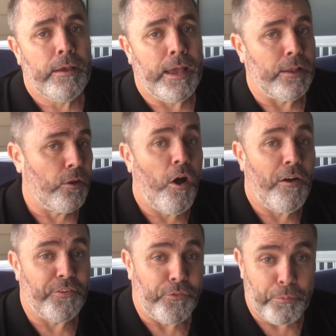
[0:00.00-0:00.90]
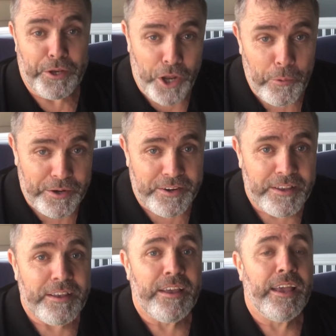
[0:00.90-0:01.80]
our lives as we know it
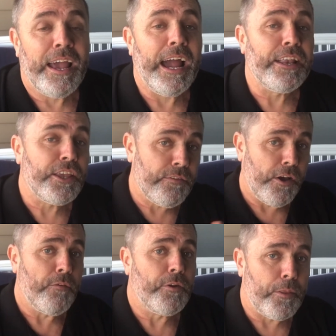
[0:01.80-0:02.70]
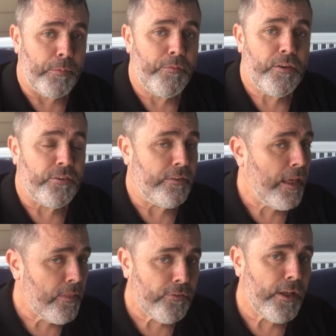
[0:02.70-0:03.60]
and give over to the profession.
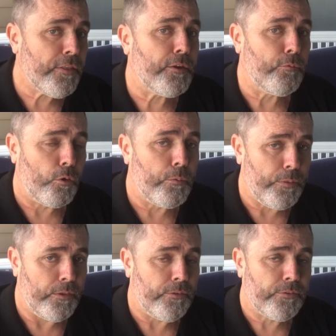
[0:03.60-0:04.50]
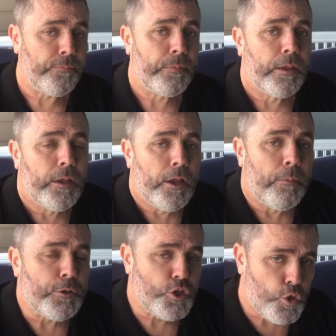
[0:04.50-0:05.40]
Now, there's nothing wrong with this,
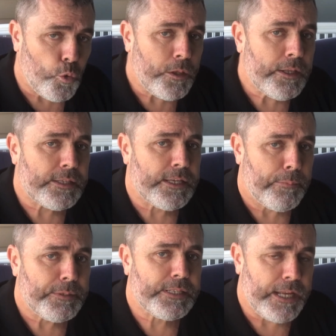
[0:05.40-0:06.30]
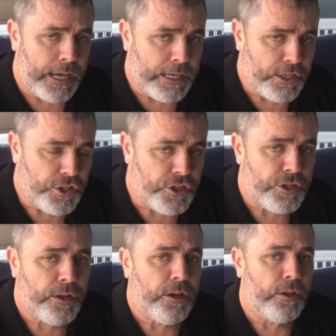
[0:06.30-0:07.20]
but surely at some
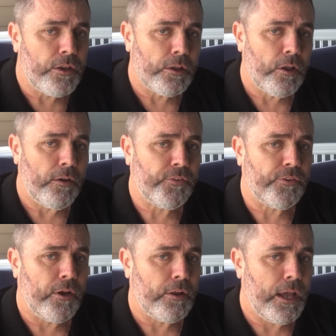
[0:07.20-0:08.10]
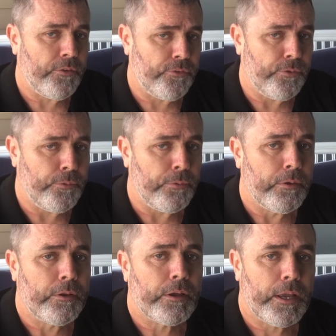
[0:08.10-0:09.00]
stage your lifestyle has to
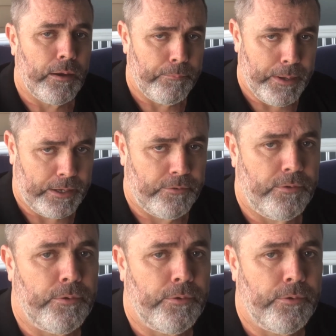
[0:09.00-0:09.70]
come back to